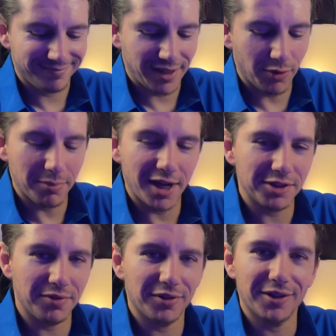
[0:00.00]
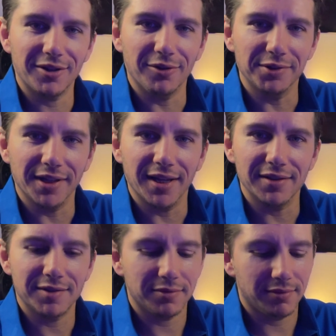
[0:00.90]
It reminds me of the good old
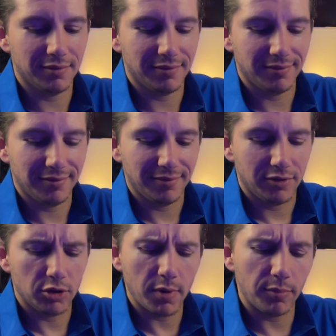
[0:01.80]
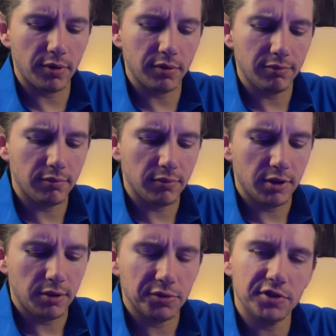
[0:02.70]
days. Do you remember?
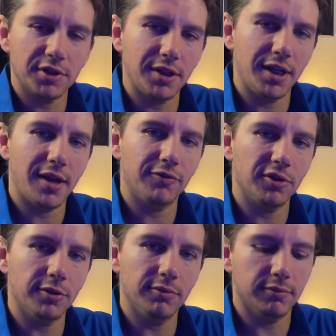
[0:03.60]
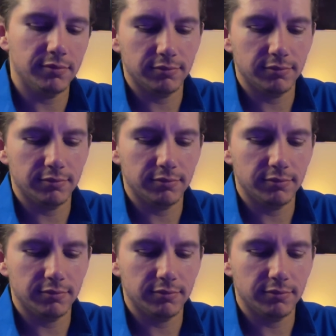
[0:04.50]
It's a Sunday afternoon.